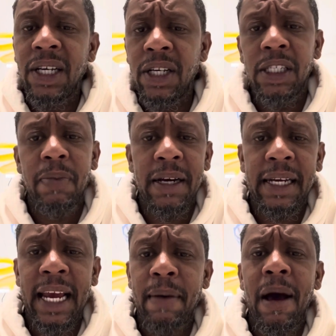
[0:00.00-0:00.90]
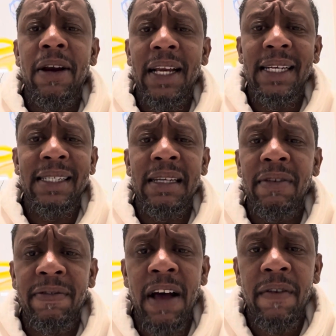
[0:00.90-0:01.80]
hoodies might have came out at like
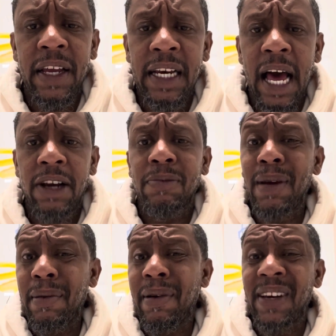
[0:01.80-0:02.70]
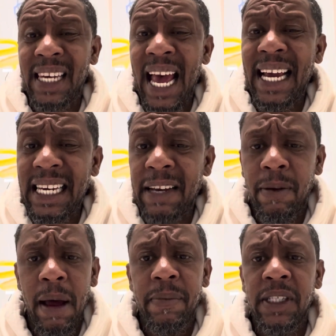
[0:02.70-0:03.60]
$75, $80, maybe even 90 if
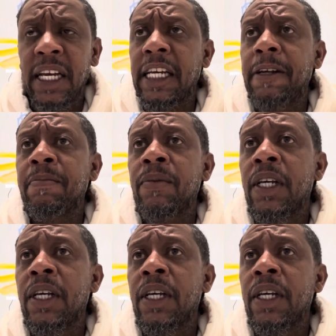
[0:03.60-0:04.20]
I'm not mistaken.